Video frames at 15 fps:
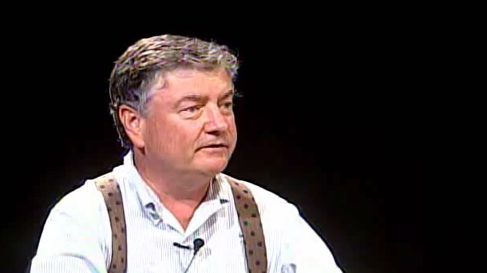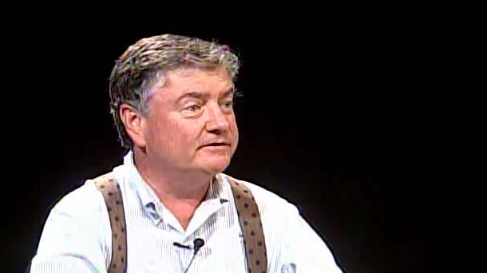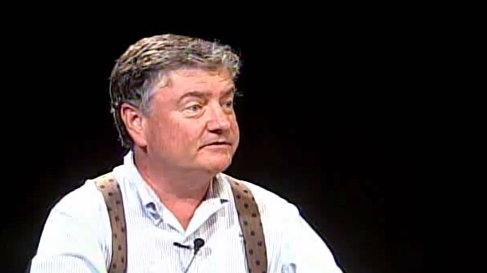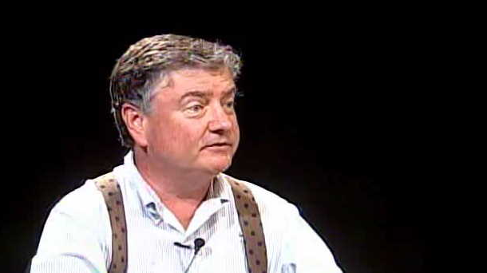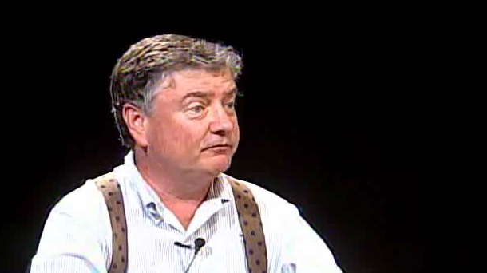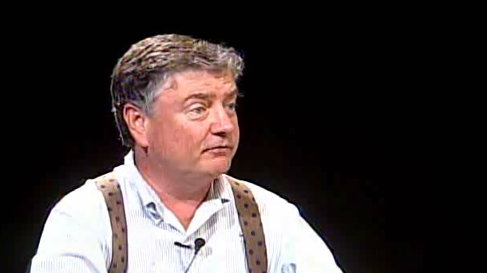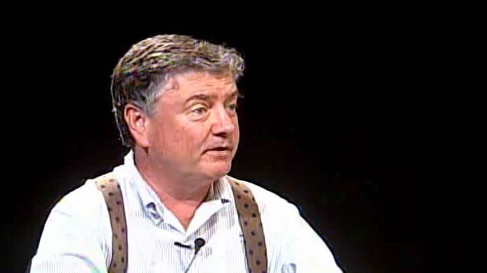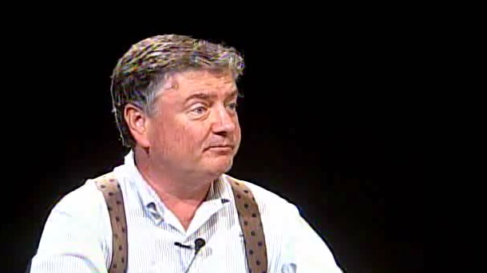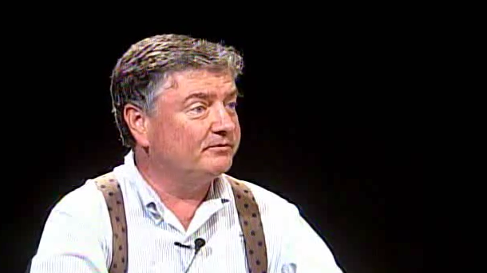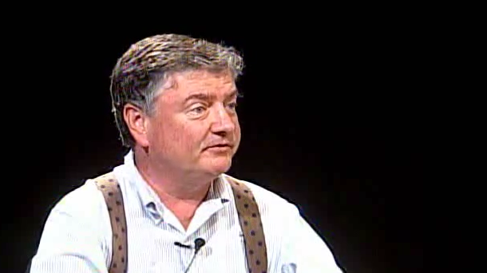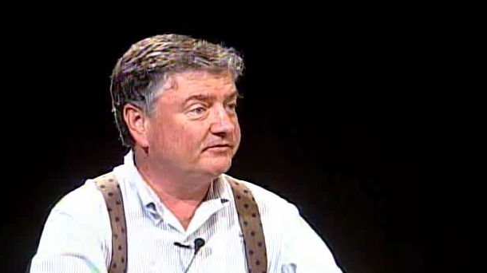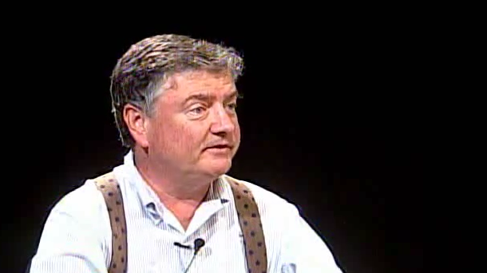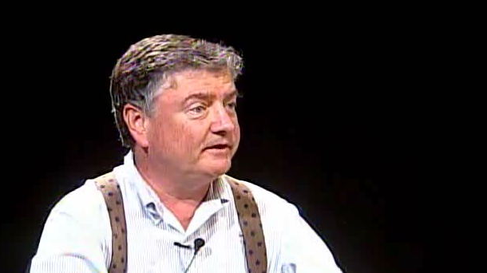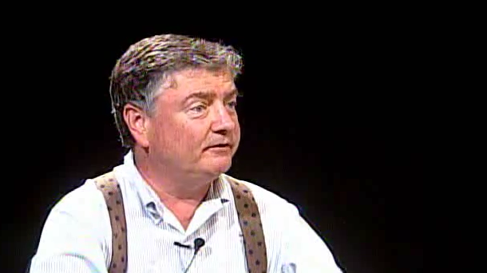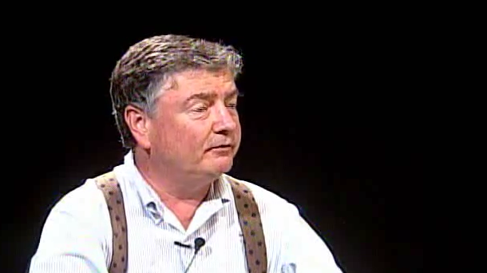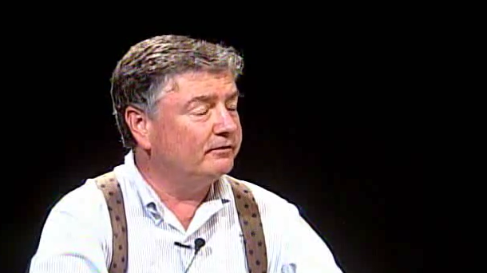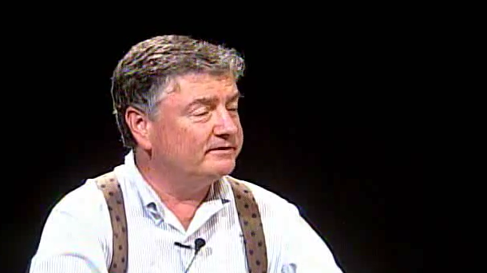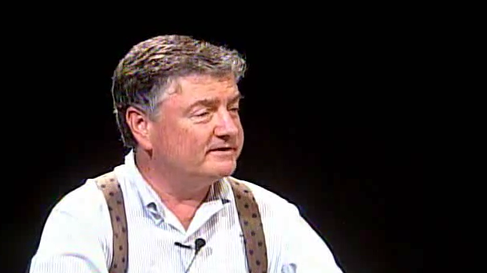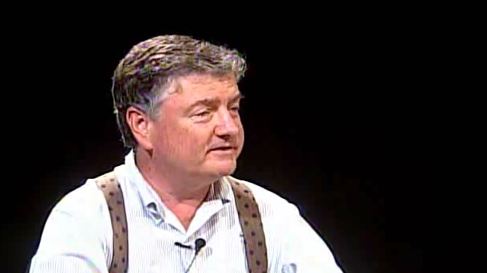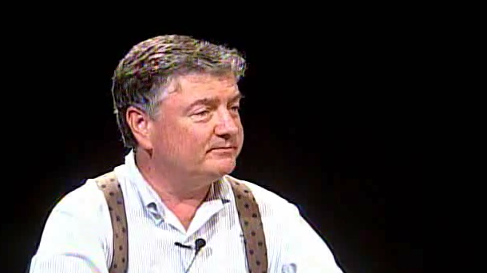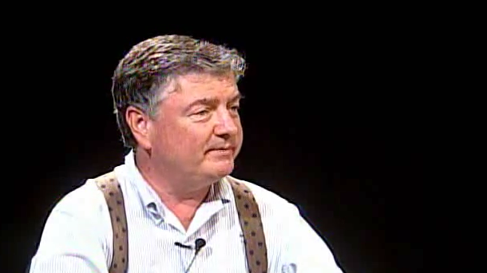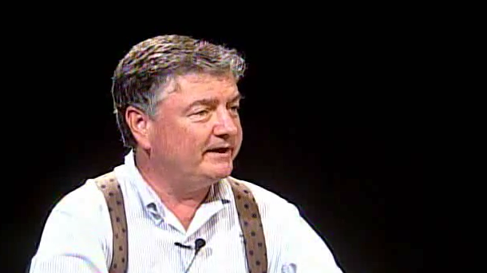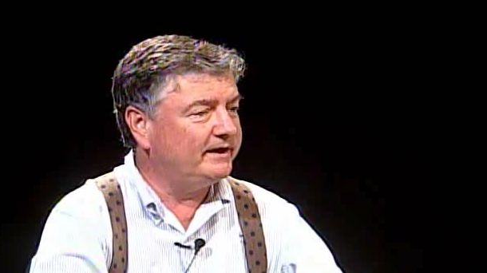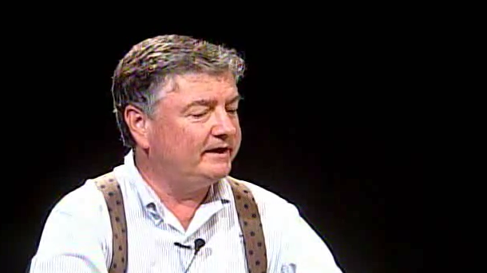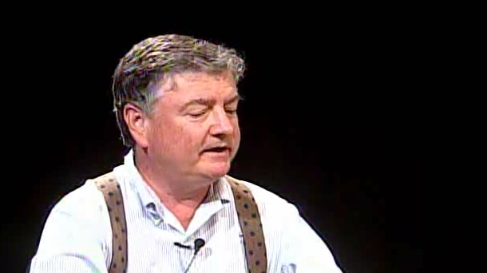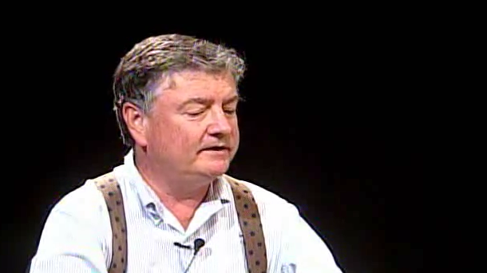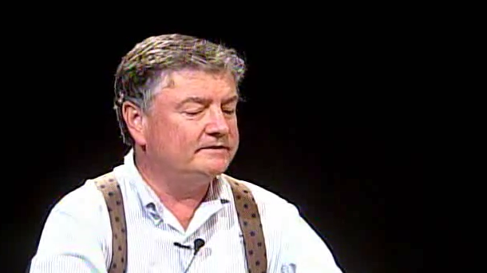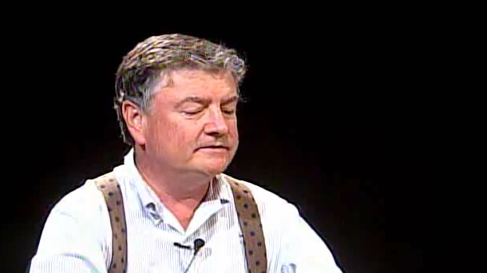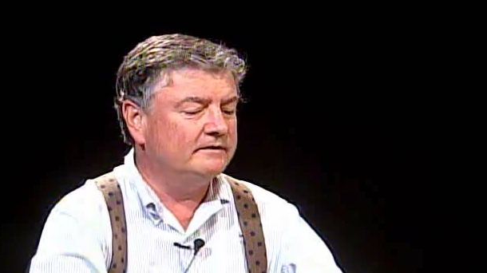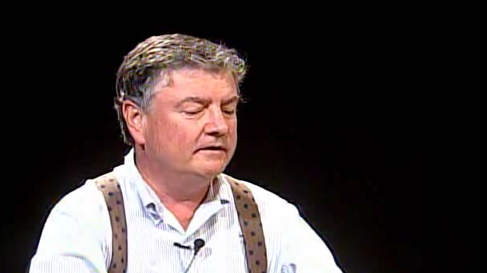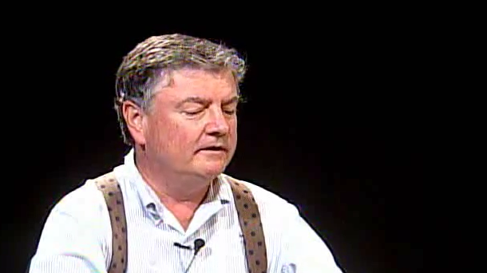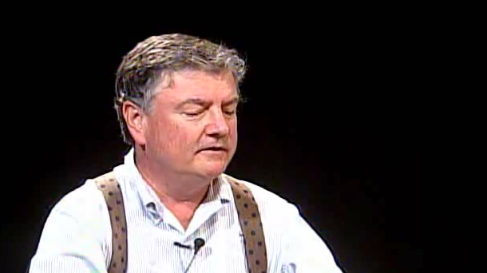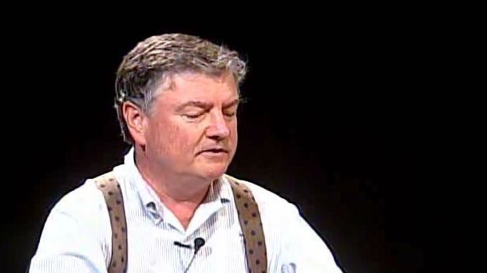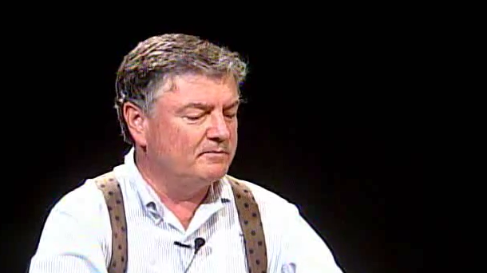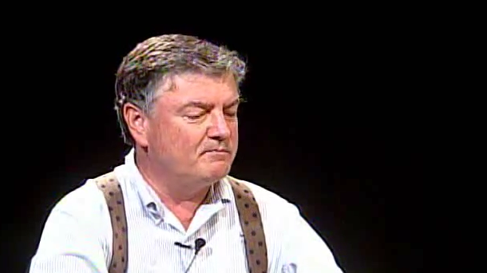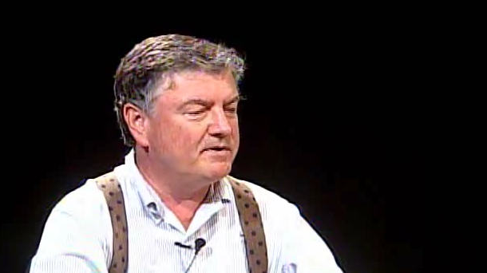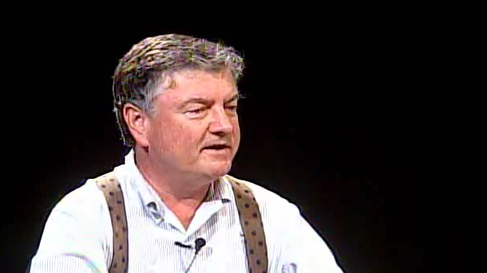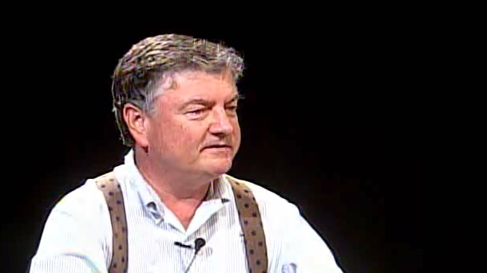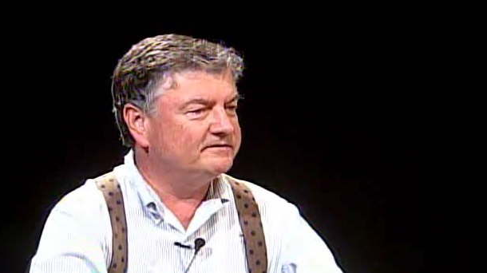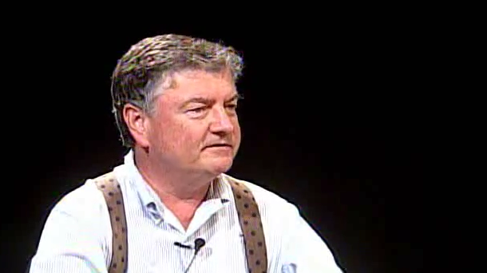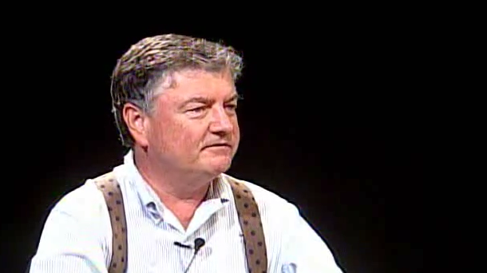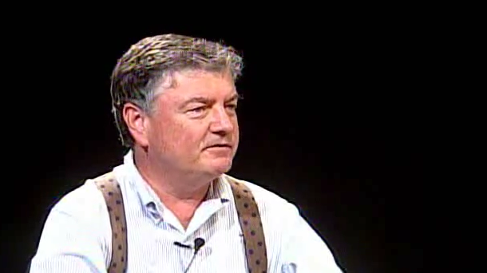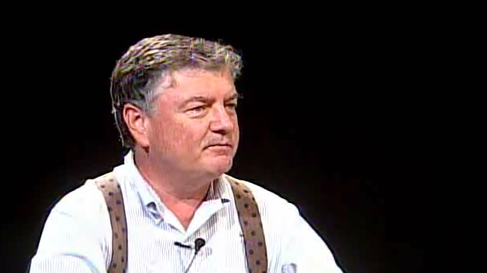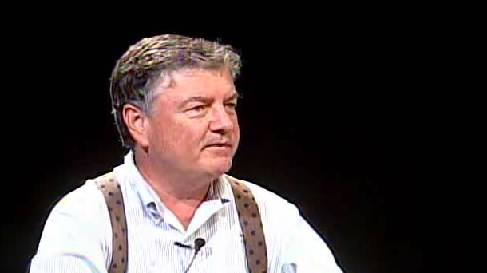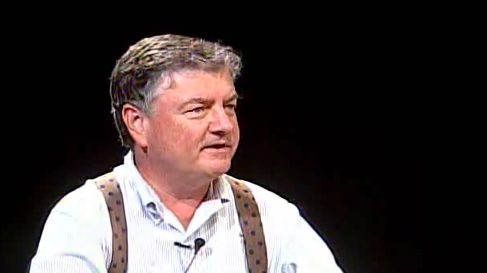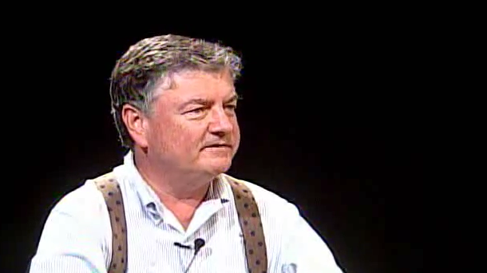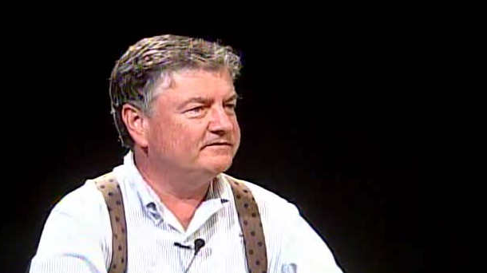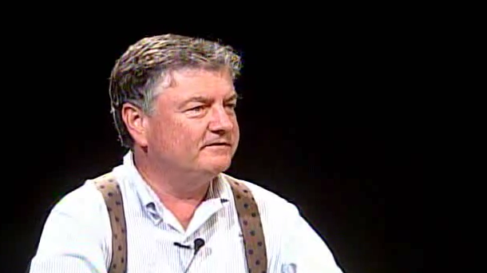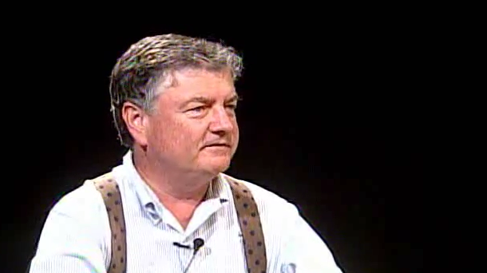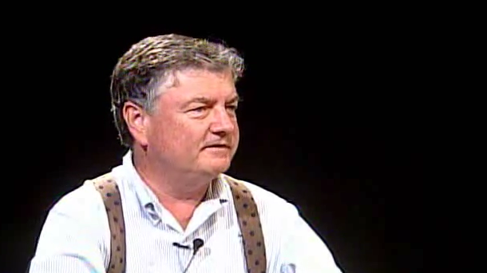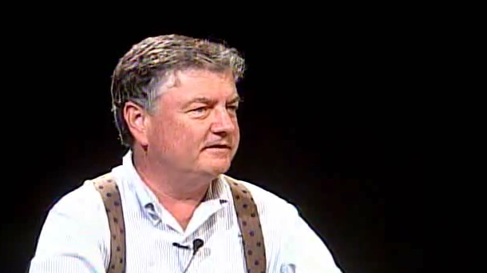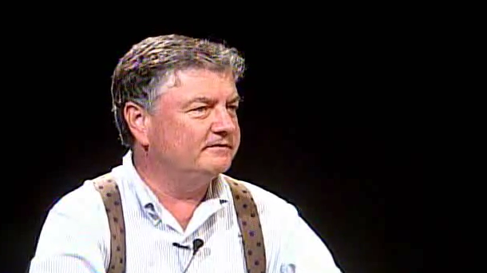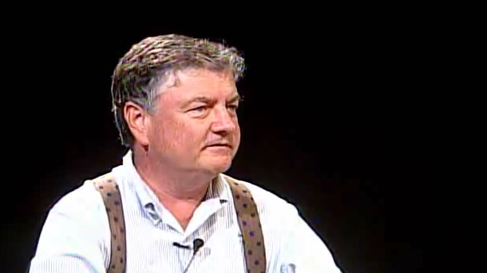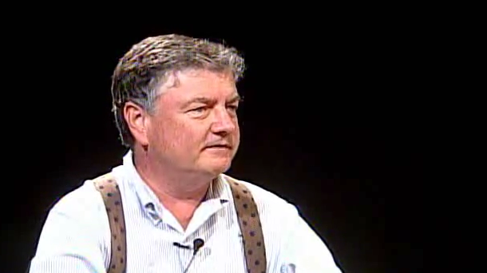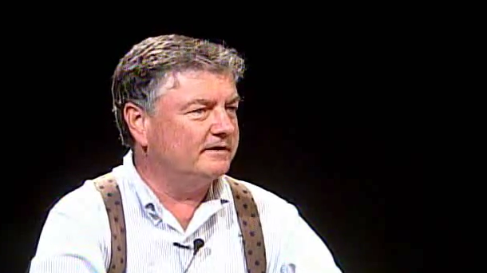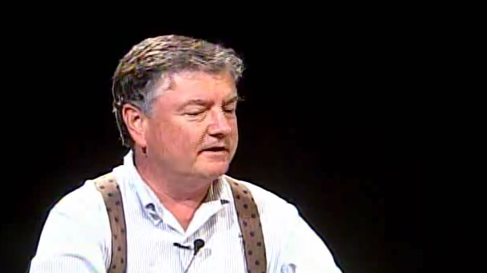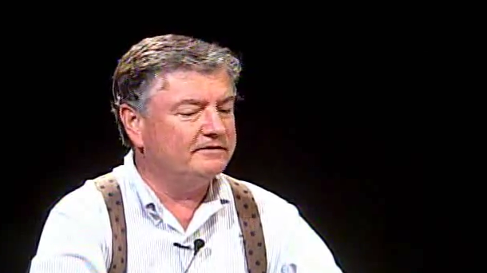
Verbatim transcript: is to represent on this page the best of the best of these, and